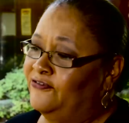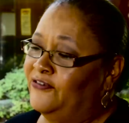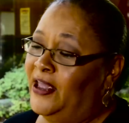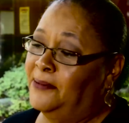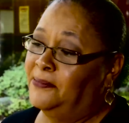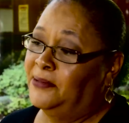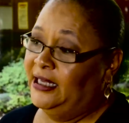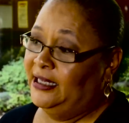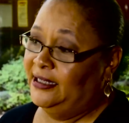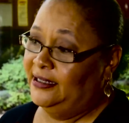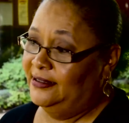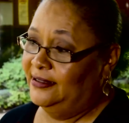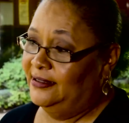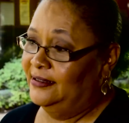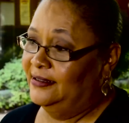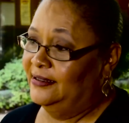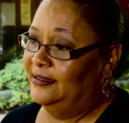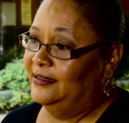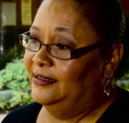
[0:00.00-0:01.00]
family.
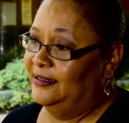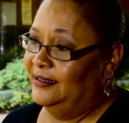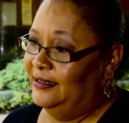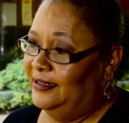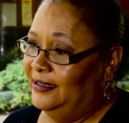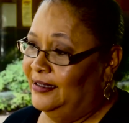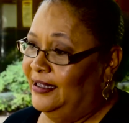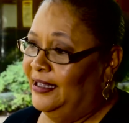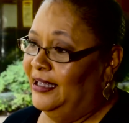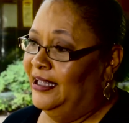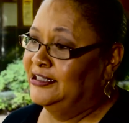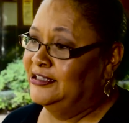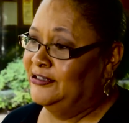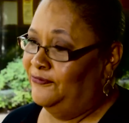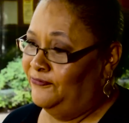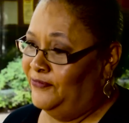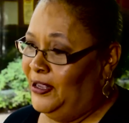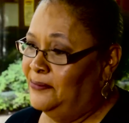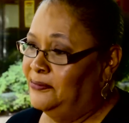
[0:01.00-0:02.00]
It's
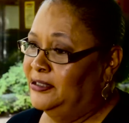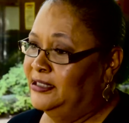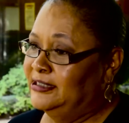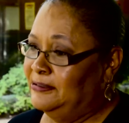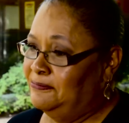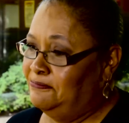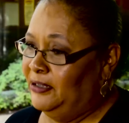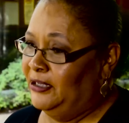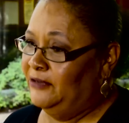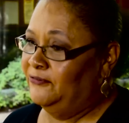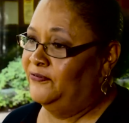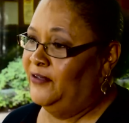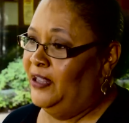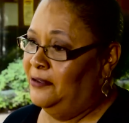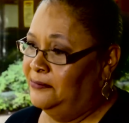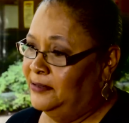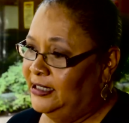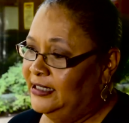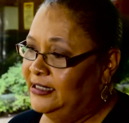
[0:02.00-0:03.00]
a family, it's a big
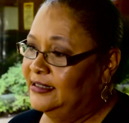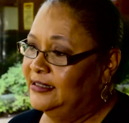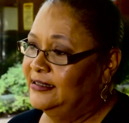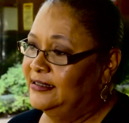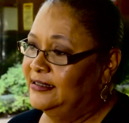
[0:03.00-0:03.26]
family.